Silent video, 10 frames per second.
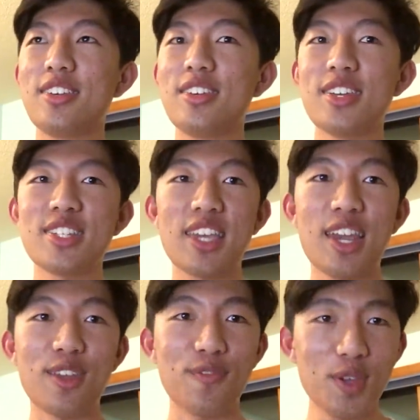doesn't get
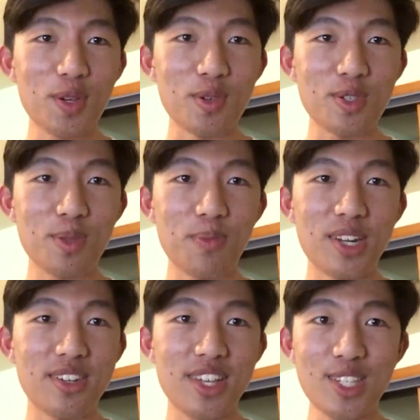any views, but
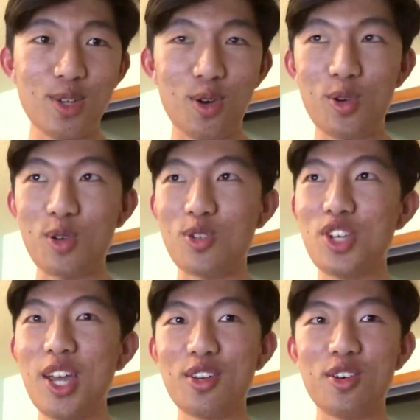it doesn't hurt your
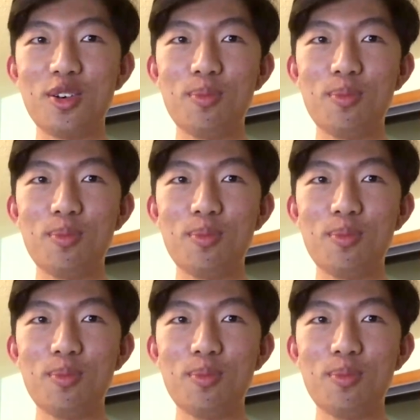channel.